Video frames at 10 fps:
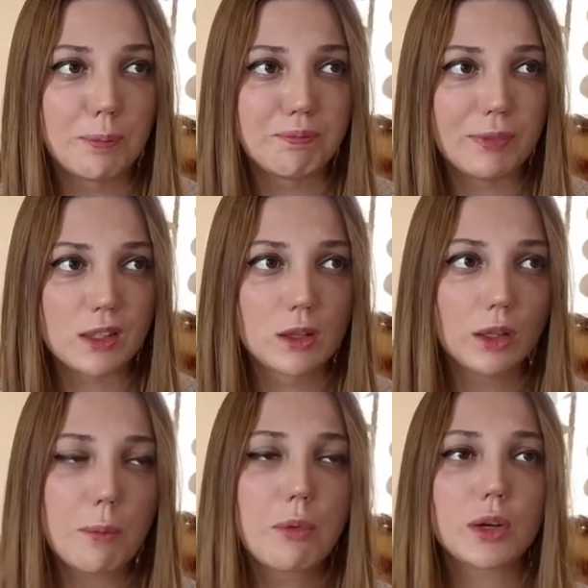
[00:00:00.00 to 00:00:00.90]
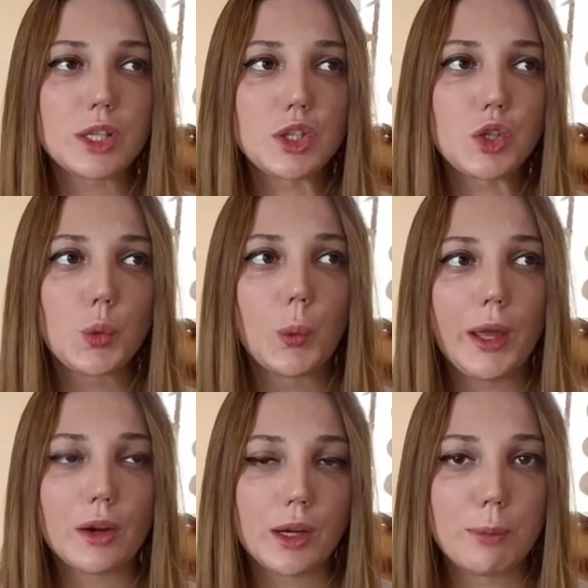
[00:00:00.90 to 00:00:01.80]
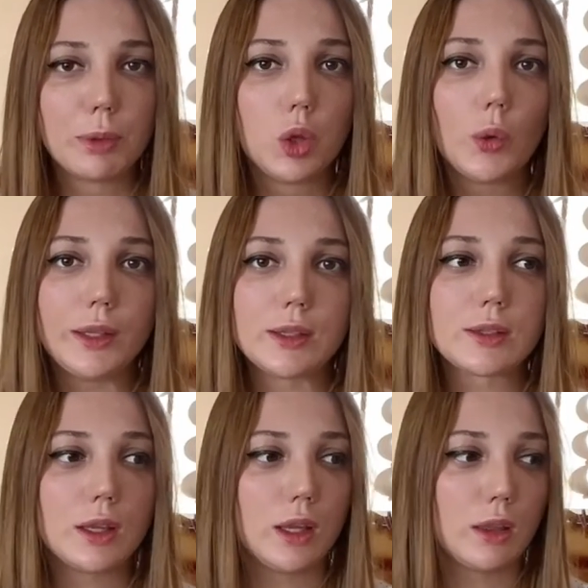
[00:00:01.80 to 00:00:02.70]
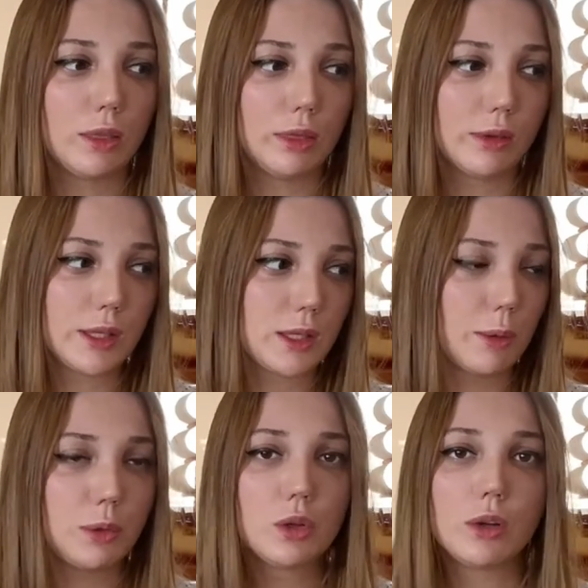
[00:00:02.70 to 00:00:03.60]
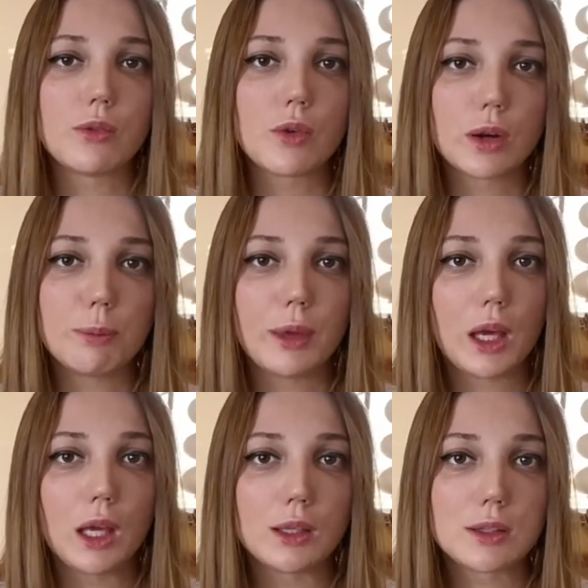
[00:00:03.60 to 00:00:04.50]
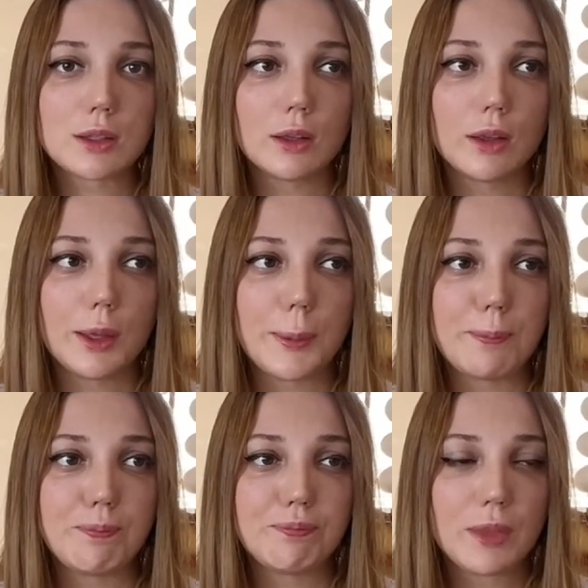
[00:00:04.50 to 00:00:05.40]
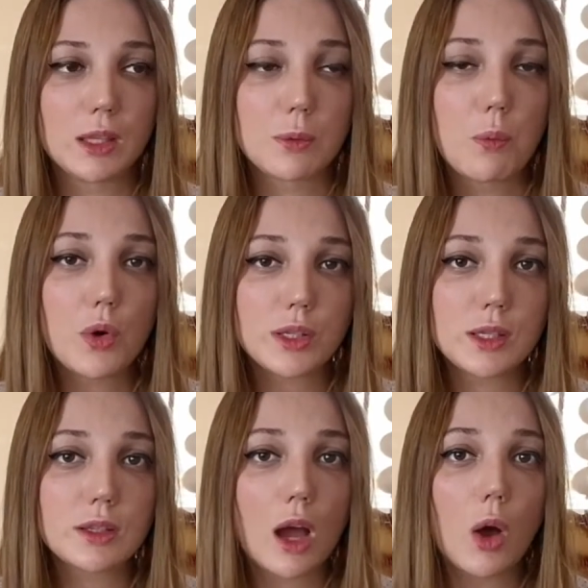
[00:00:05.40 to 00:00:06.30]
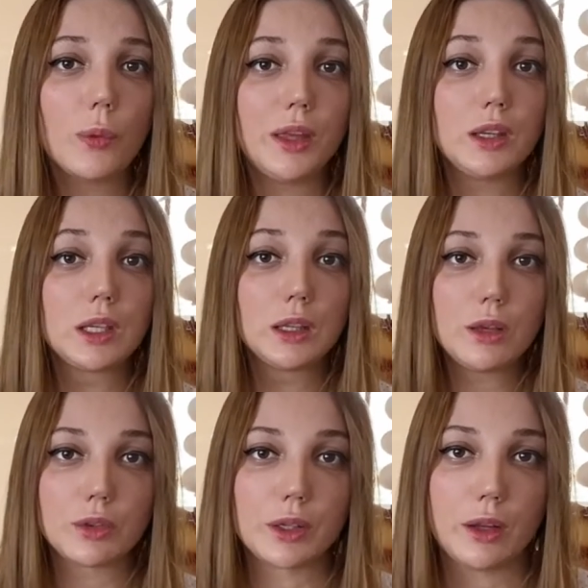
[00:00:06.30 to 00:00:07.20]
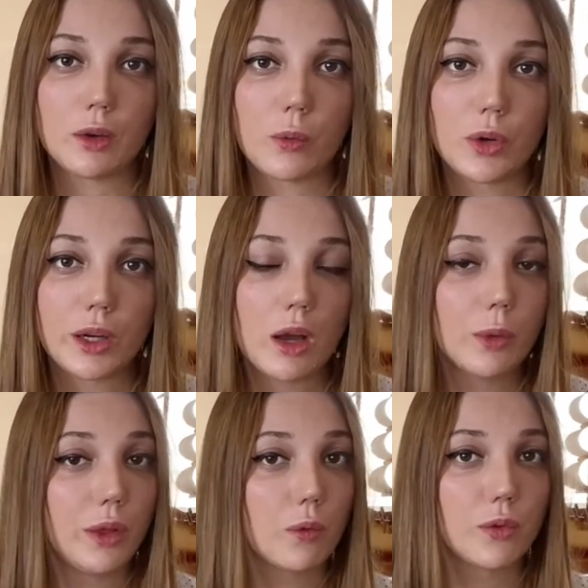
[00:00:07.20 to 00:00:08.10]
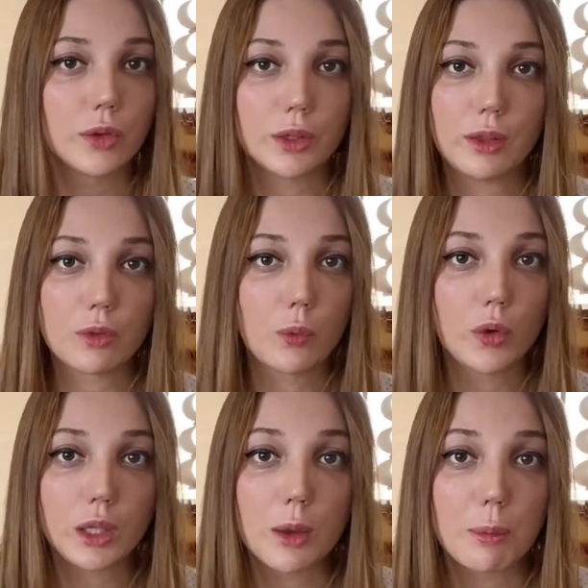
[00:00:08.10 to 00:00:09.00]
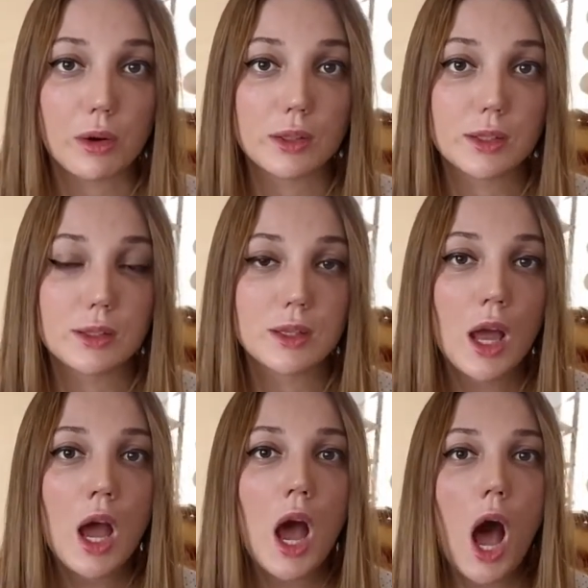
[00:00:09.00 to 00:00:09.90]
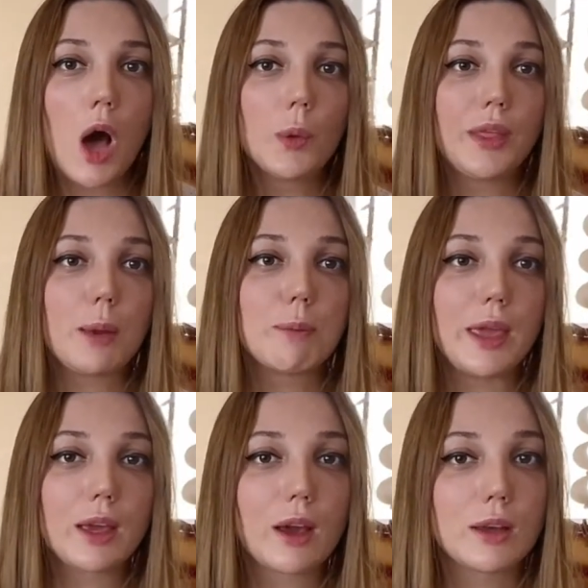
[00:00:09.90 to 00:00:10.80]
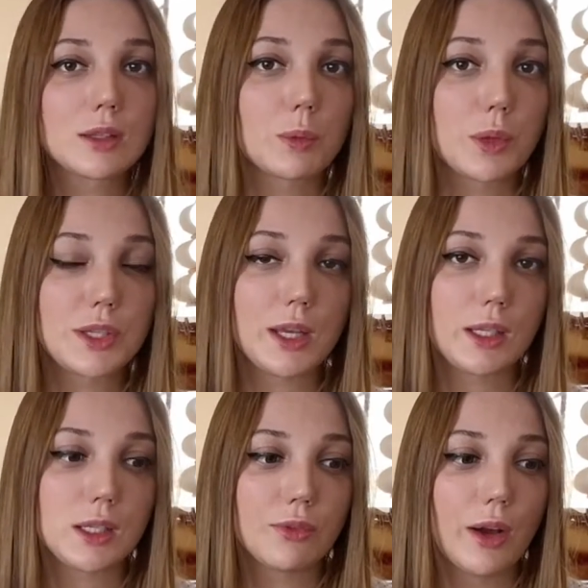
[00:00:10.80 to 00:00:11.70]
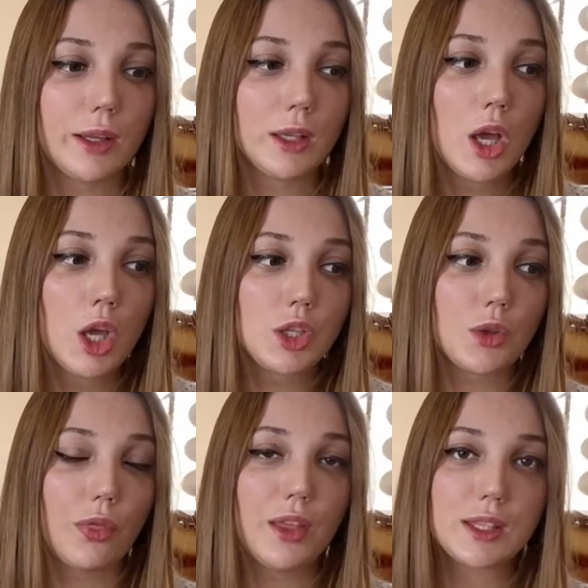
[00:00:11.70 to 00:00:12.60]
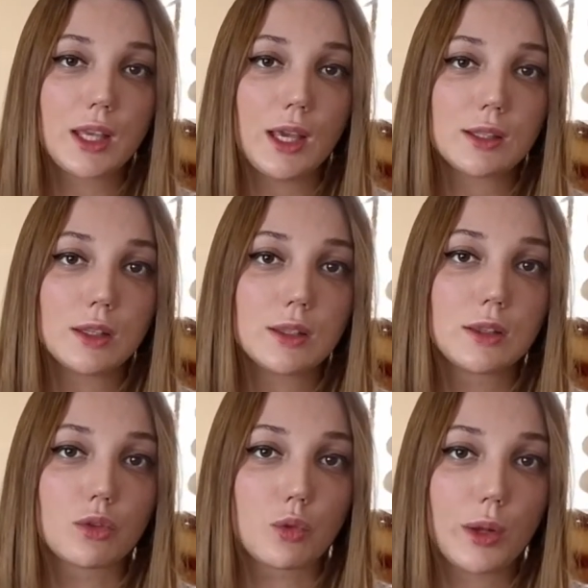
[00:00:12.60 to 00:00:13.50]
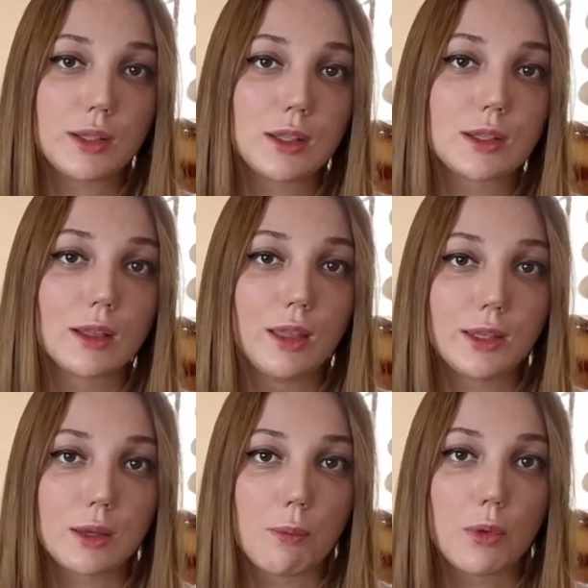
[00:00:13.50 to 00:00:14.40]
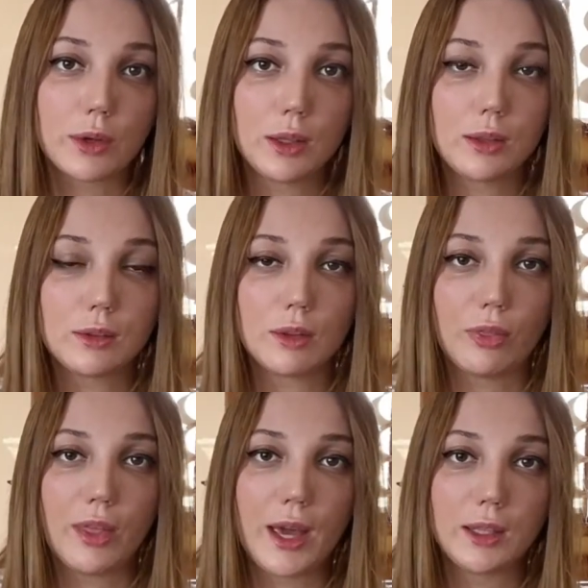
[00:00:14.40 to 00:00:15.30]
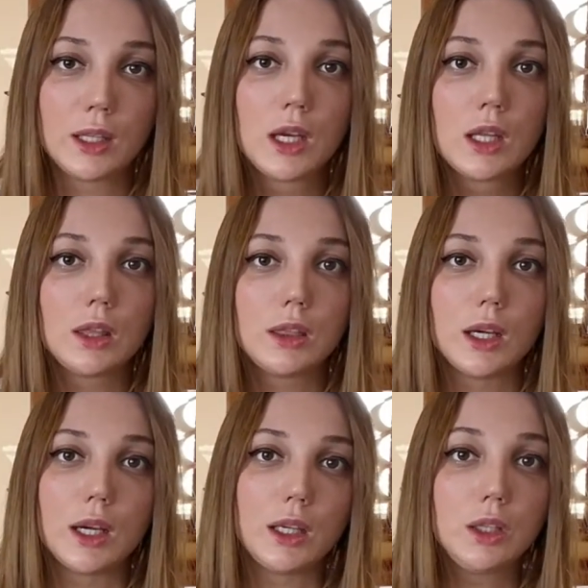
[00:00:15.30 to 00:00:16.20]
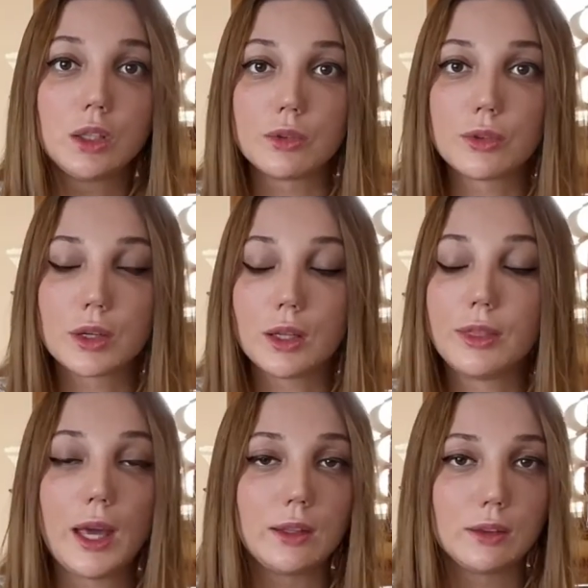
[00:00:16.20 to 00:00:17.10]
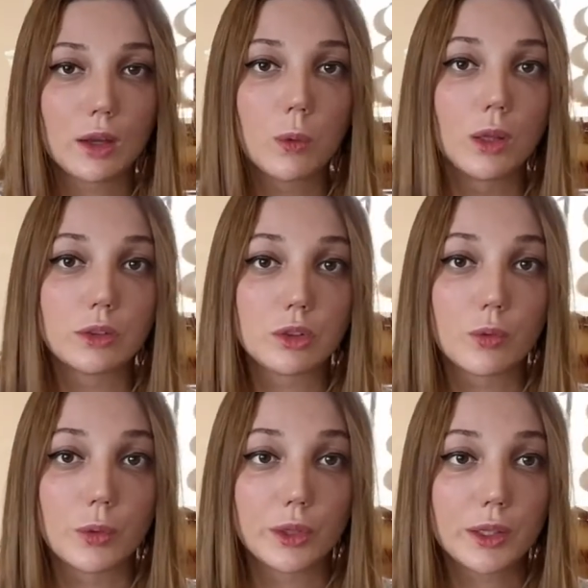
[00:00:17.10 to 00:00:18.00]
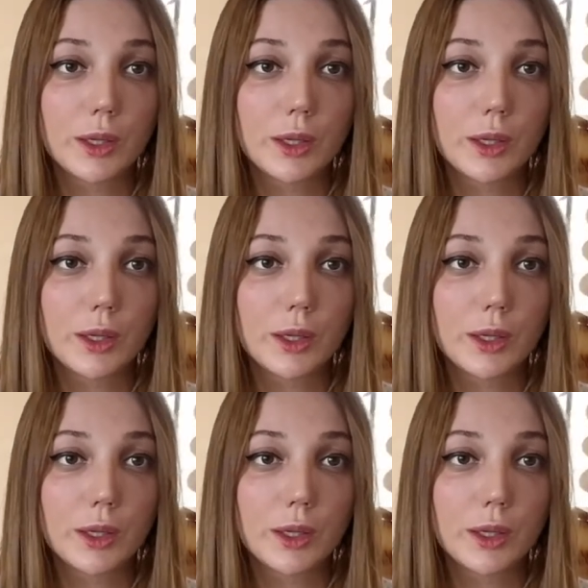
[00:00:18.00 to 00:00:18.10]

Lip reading: it's not important to wear employees in some uniform, because it's important how they deliver their work, how they work their working process, how they make customers satisfied. So in these cases, the dress is less important than the uniform, than the quality of work.